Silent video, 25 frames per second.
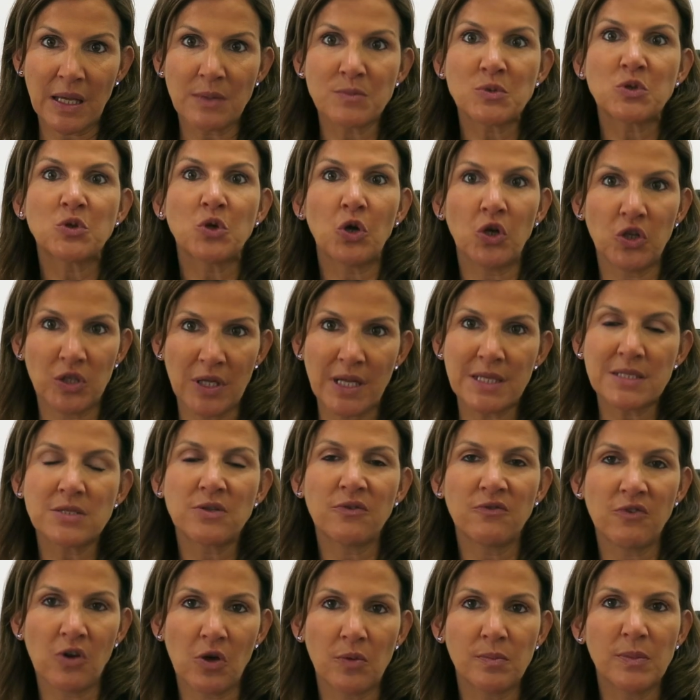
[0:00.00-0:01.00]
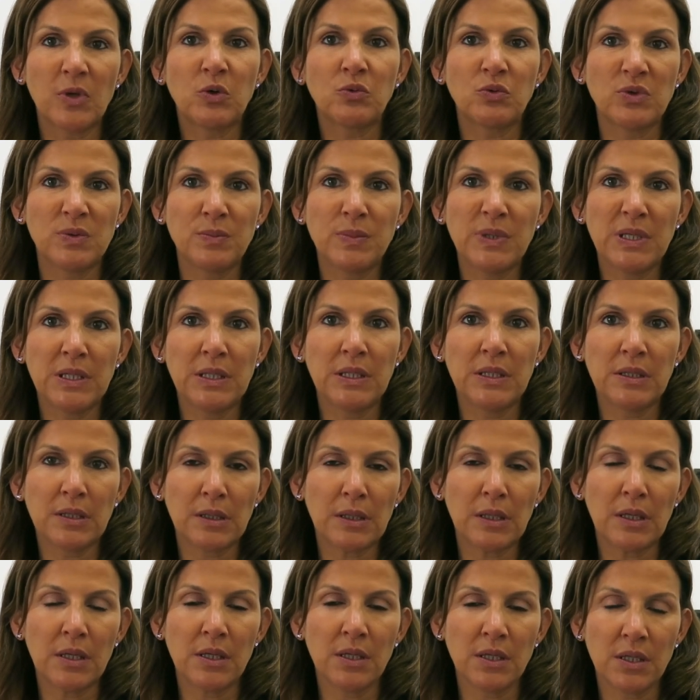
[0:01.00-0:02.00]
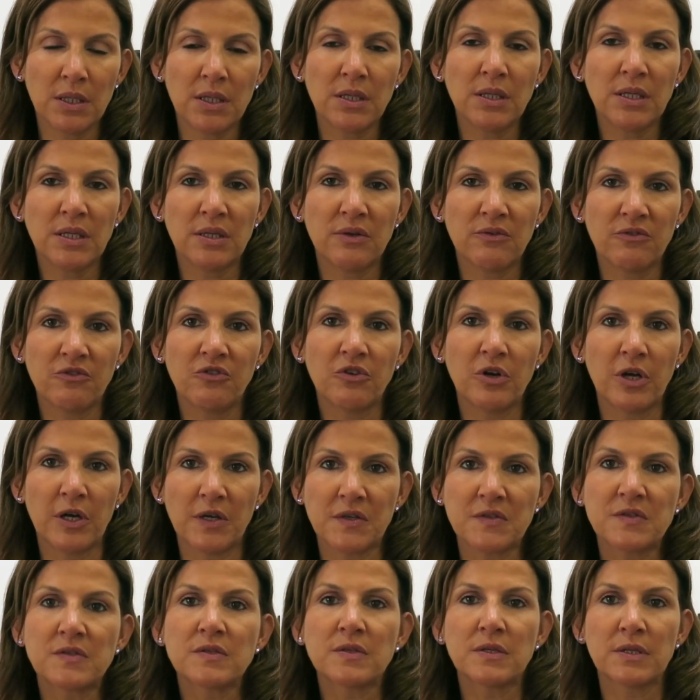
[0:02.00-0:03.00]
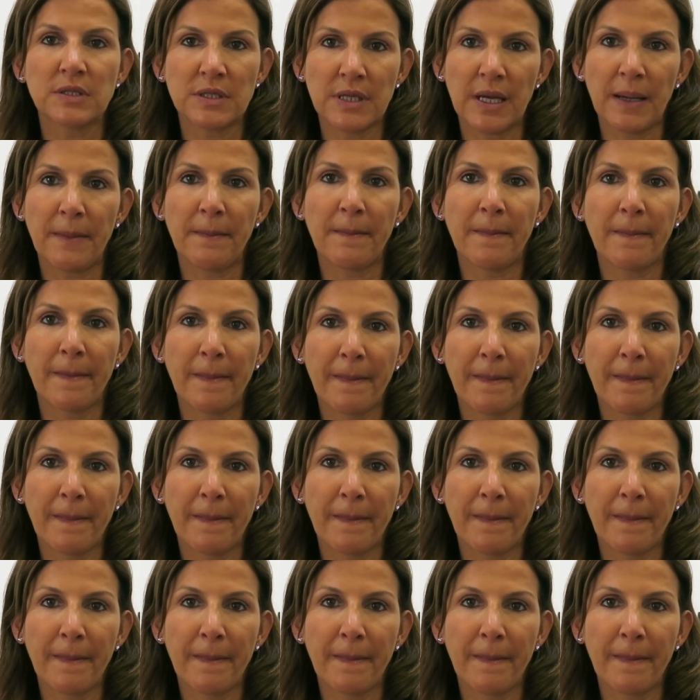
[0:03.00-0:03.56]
comes to hotels development would be Crete for us. Yeah.